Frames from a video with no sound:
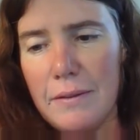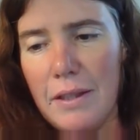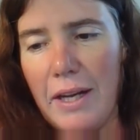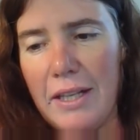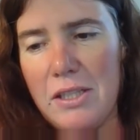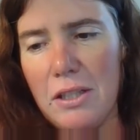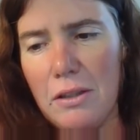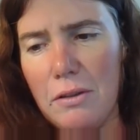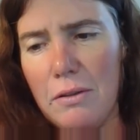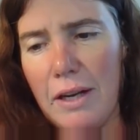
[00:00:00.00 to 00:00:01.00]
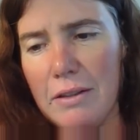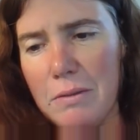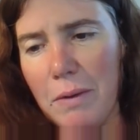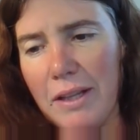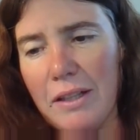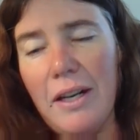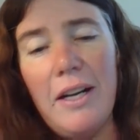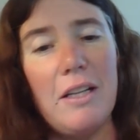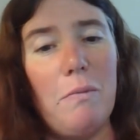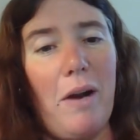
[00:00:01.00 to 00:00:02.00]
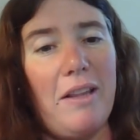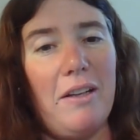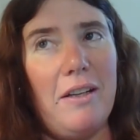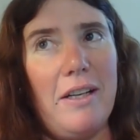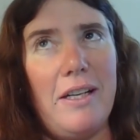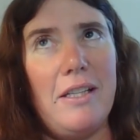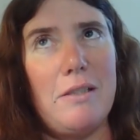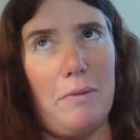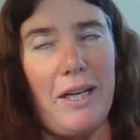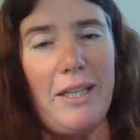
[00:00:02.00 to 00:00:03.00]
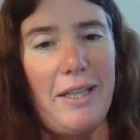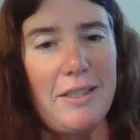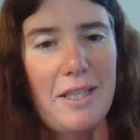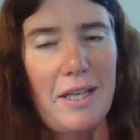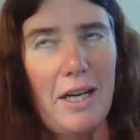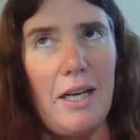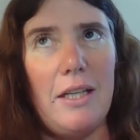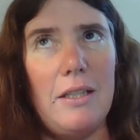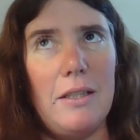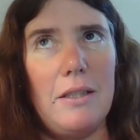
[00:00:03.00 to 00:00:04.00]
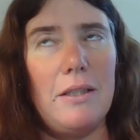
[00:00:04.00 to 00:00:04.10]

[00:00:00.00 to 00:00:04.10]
Um, Hi, Joe. How's the weather? The weather is raining today.